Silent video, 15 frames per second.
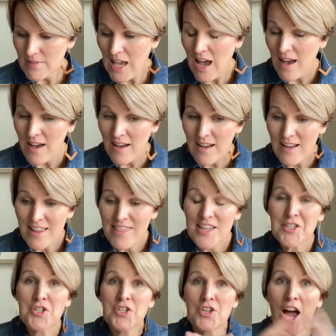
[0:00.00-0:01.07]
Uh, the
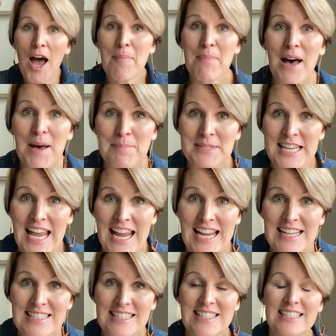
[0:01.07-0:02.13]
shop
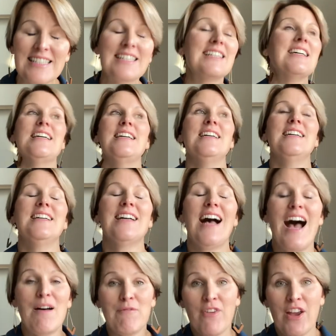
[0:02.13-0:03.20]
update,
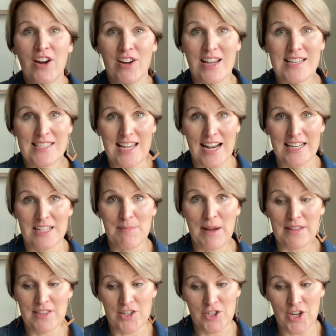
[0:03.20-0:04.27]
I'm very excited
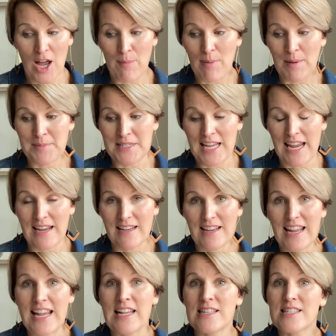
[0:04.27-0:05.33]
about the shop update.
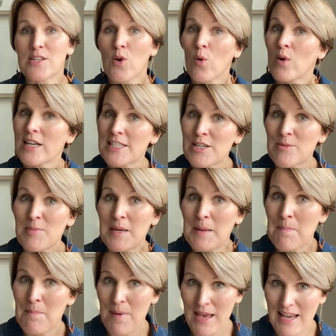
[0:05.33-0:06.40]
It's going to be
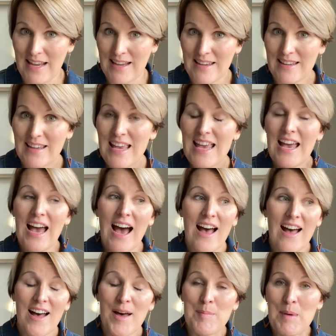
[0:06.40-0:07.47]
big,
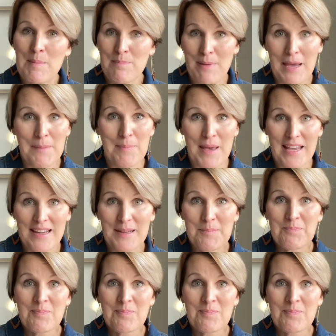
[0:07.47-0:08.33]
um, big, big.